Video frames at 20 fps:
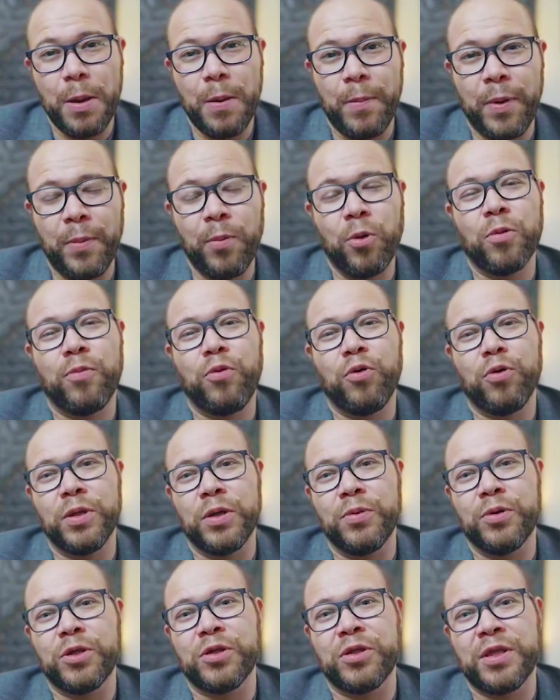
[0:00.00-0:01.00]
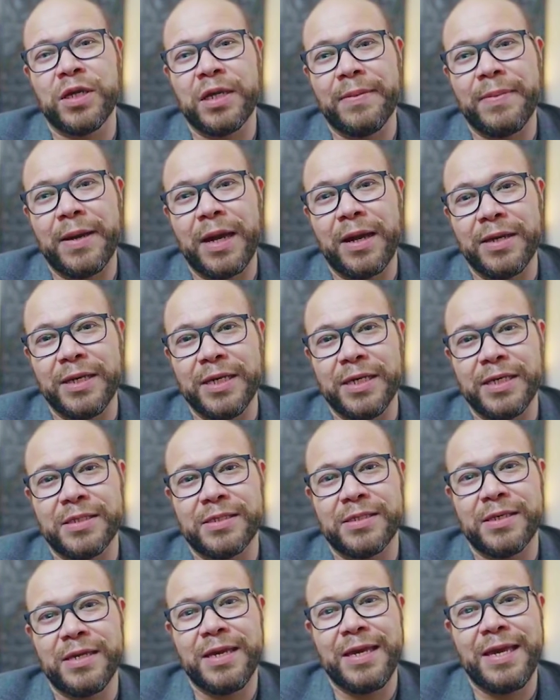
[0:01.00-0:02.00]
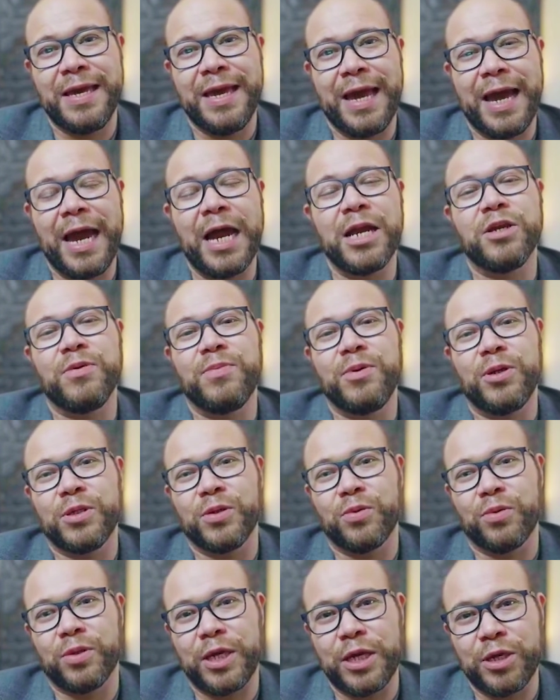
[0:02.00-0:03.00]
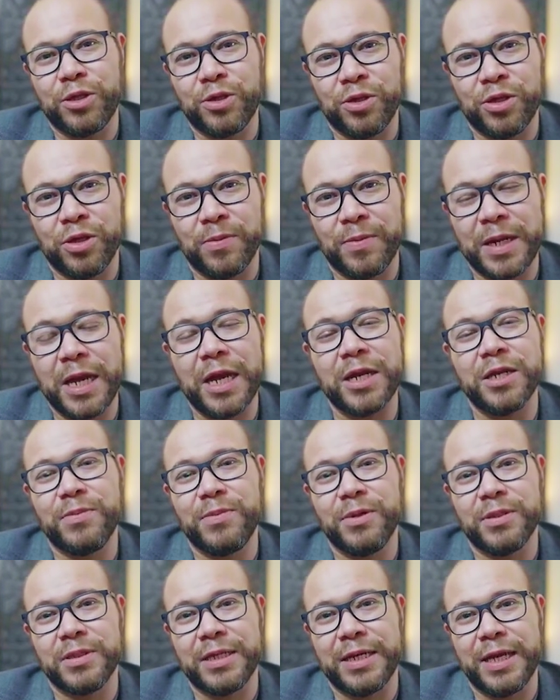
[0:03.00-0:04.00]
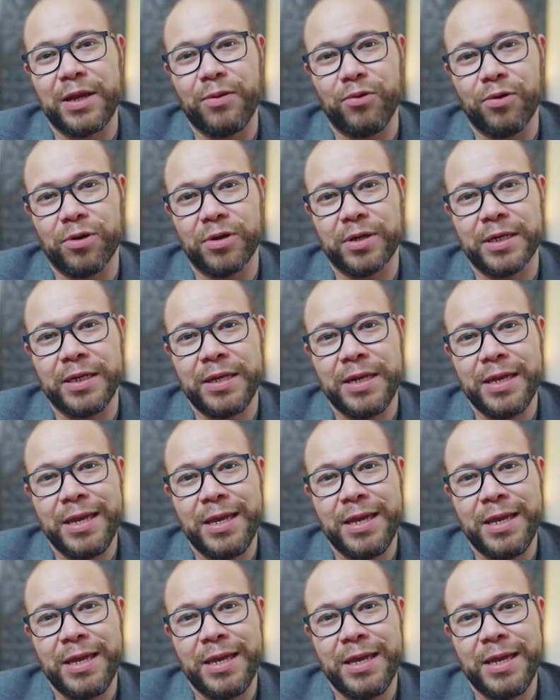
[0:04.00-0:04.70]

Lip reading: But more importantly, what you think about is, how do you build a relationship and how do you build a network?